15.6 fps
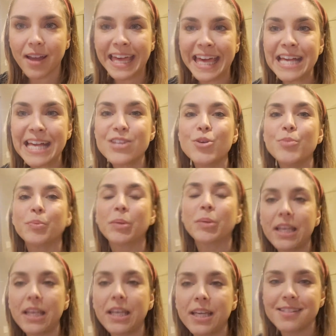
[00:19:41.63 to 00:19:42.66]
Can you
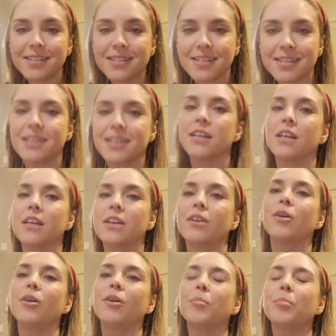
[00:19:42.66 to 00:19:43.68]
please
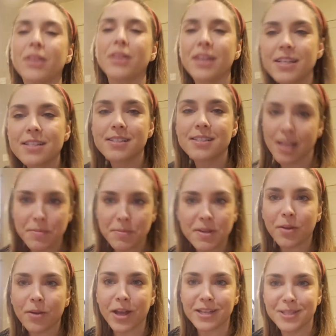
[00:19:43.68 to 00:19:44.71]
send me that
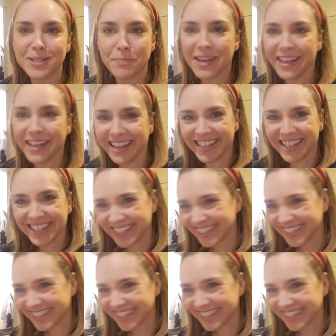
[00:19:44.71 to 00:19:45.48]
recipe?